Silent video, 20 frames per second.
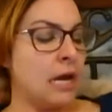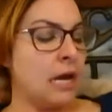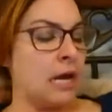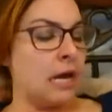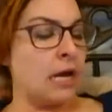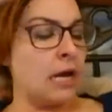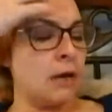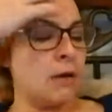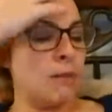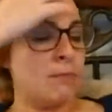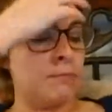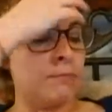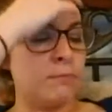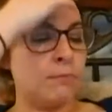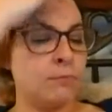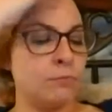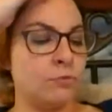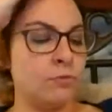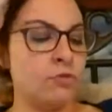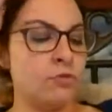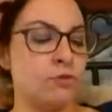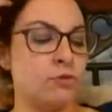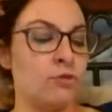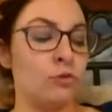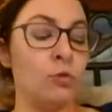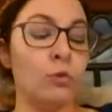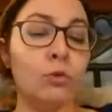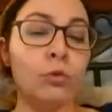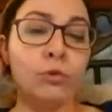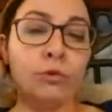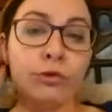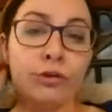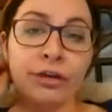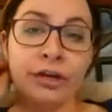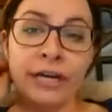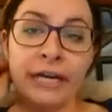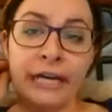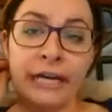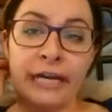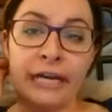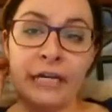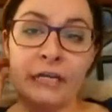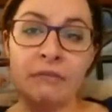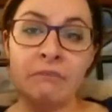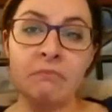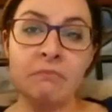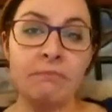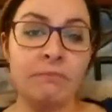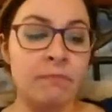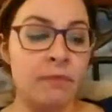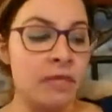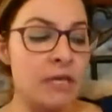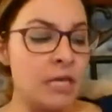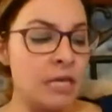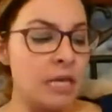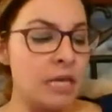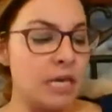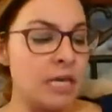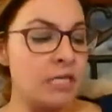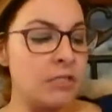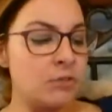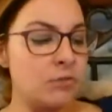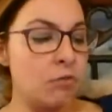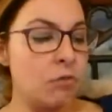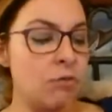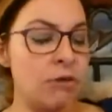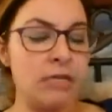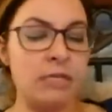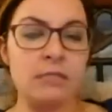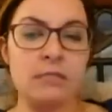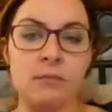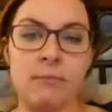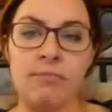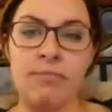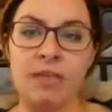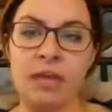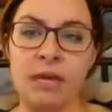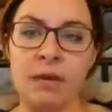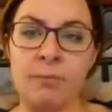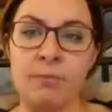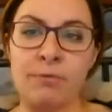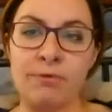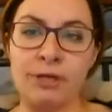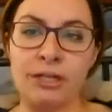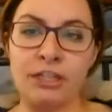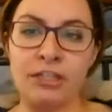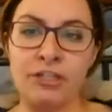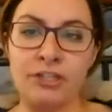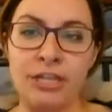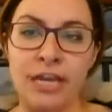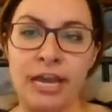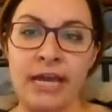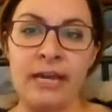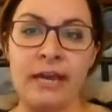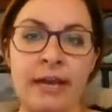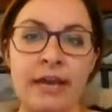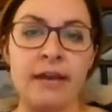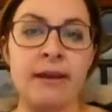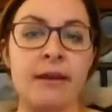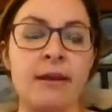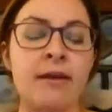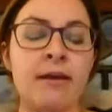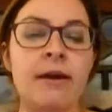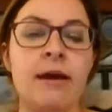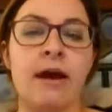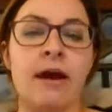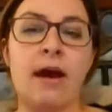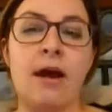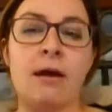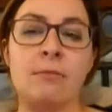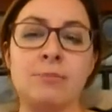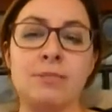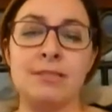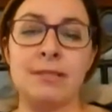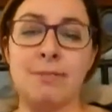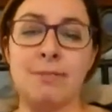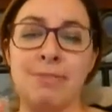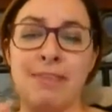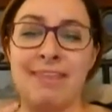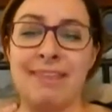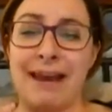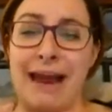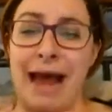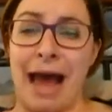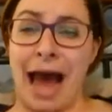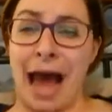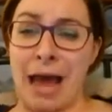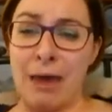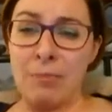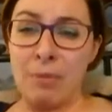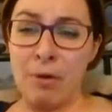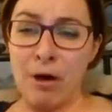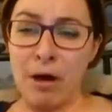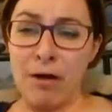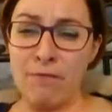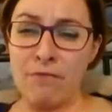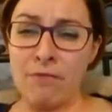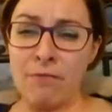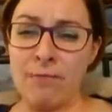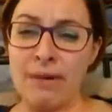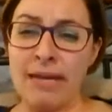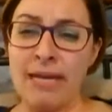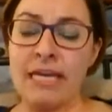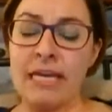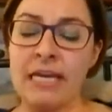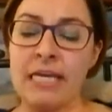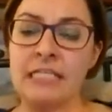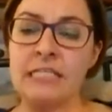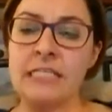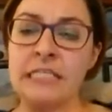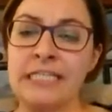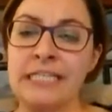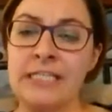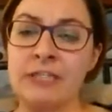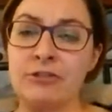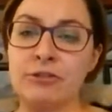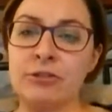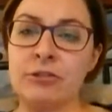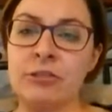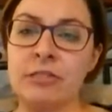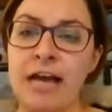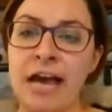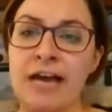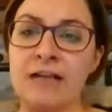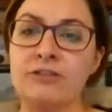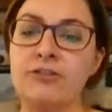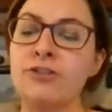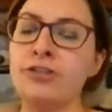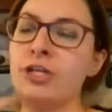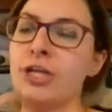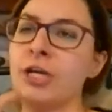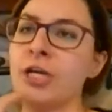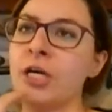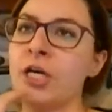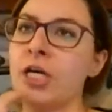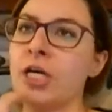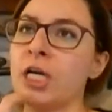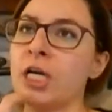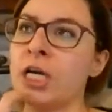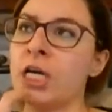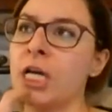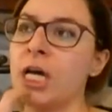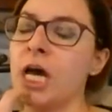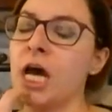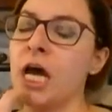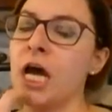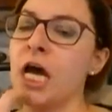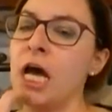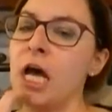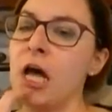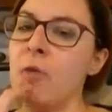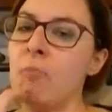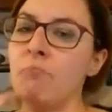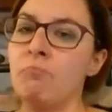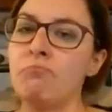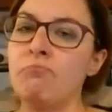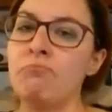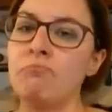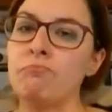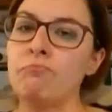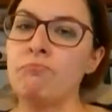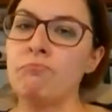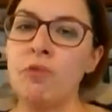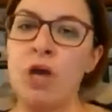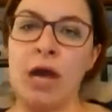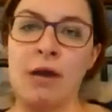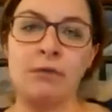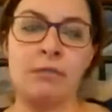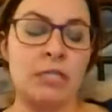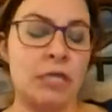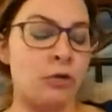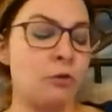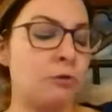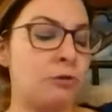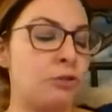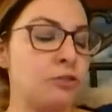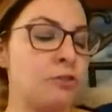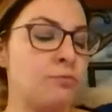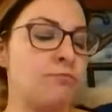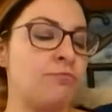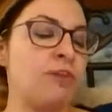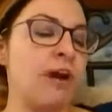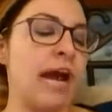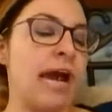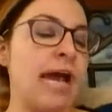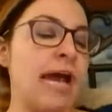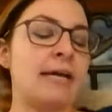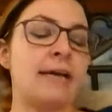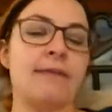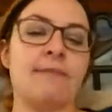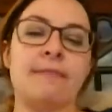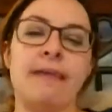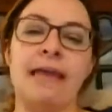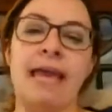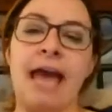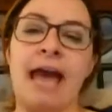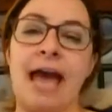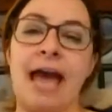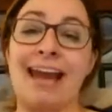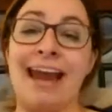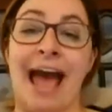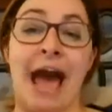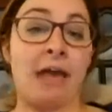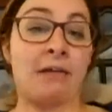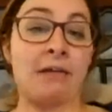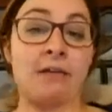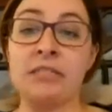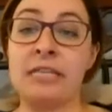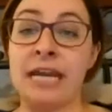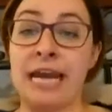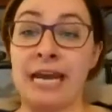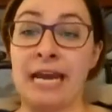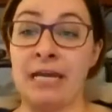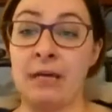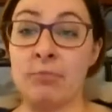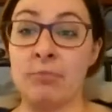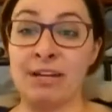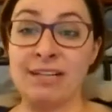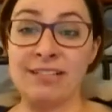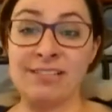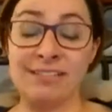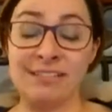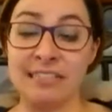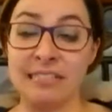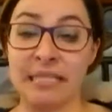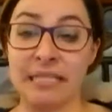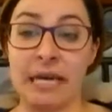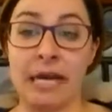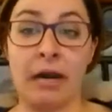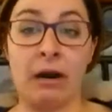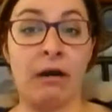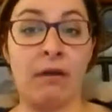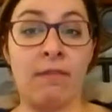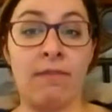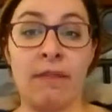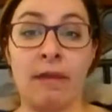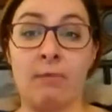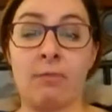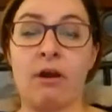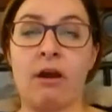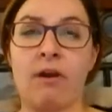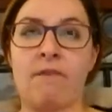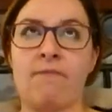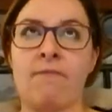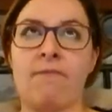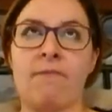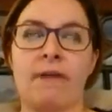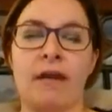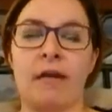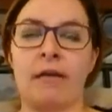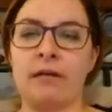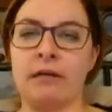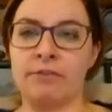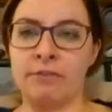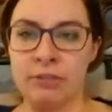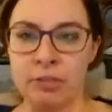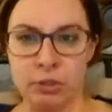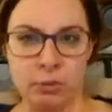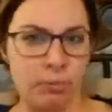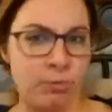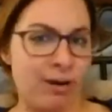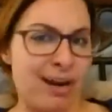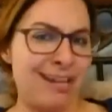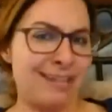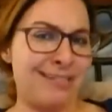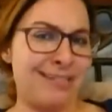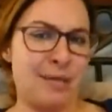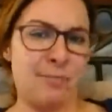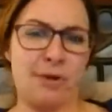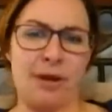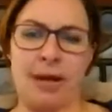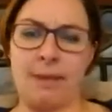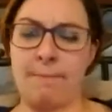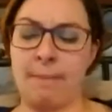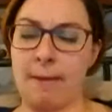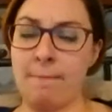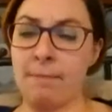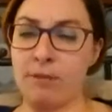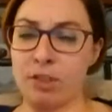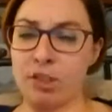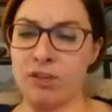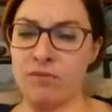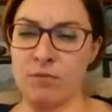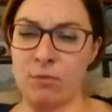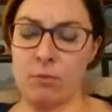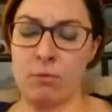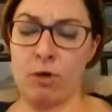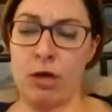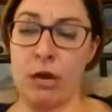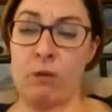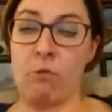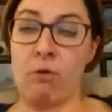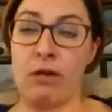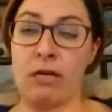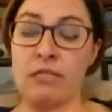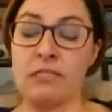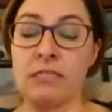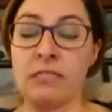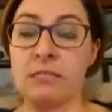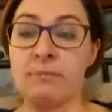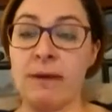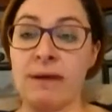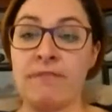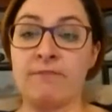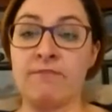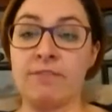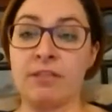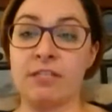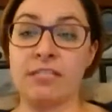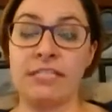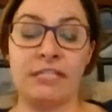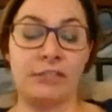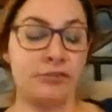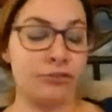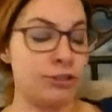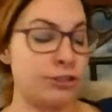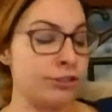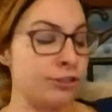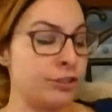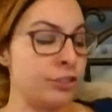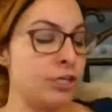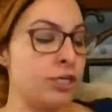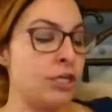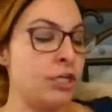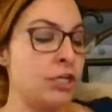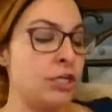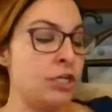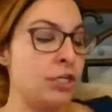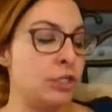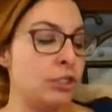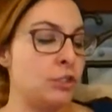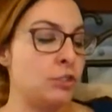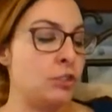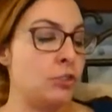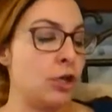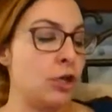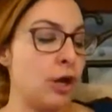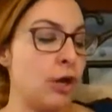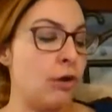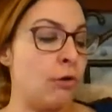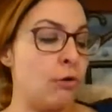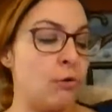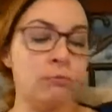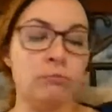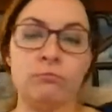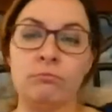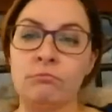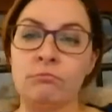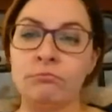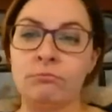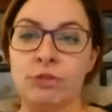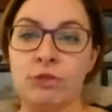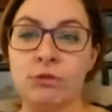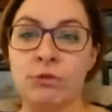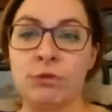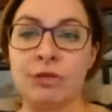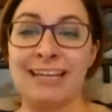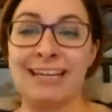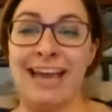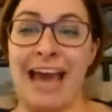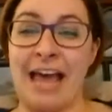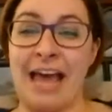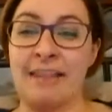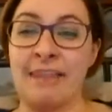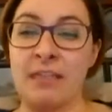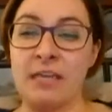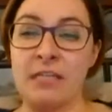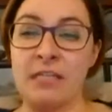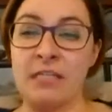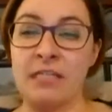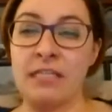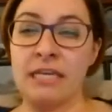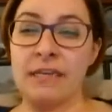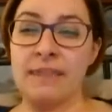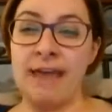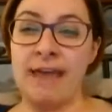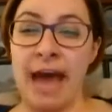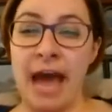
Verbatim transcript: Um, jewelry is always something appreciated. Um, something that I bought for my kids' teachers last year. Um, I was at Nordstrom Rack and they had Alex and Ani bracelets there and they were a very reasonable price. They were in my budget for what I wanted to spend for the teachers. So you can get things like